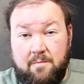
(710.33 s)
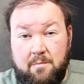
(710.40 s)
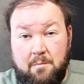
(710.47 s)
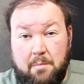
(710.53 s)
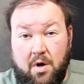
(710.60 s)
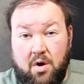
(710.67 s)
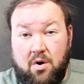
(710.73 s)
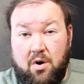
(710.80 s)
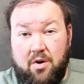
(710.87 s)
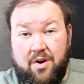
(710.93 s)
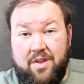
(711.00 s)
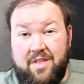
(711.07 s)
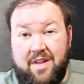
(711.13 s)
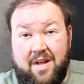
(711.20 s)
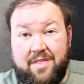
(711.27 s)
barn or
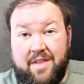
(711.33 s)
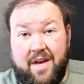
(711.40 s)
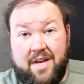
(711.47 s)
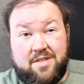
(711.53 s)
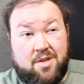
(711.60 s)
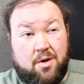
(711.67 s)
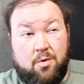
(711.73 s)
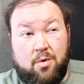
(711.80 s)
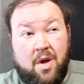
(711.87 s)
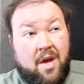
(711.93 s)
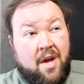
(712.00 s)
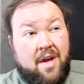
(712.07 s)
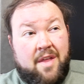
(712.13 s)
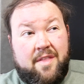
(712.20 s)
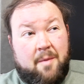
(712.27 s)
anything like that, so
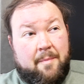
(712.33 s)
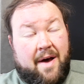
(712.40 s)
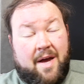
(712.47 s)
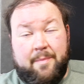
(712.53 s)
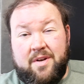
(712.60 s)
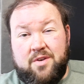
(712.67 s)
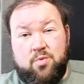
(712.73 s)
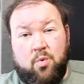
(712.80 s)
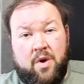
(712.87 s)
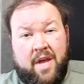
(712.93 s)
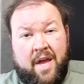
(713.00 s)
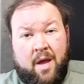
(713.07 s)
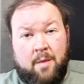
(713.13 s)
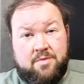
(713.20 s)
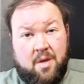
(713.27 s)
there might have been 20
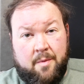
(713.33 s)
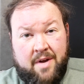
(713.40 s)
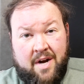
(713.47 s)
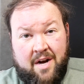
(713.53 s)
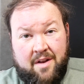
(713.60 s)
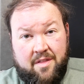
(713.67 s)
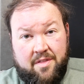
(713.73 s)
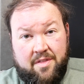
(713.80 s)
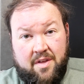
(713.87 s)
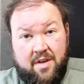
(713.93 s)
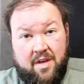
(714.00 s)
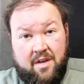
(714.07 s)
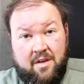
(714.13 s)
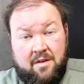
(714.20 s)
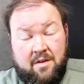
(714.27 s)
amps coming out of the
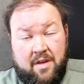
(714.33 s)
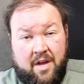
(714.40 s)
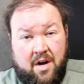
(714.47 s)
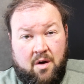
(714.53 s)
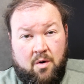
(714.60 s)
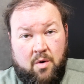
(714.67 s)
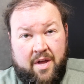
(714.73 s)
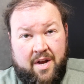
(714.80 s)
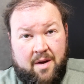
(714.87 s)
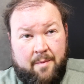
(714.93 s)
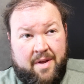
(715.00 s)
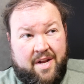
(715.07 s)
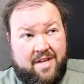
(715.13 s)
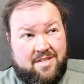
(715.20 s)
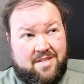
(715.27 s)
thing, you know, and I
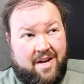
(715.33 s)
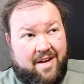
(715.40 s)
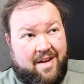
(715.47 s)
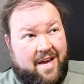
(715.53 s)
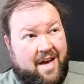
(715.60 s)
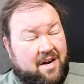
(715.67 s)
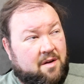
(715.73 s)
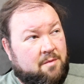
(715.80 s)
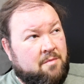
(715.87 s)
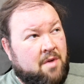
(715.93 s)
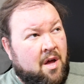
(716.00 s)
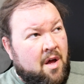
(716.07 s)
mean, it's like got a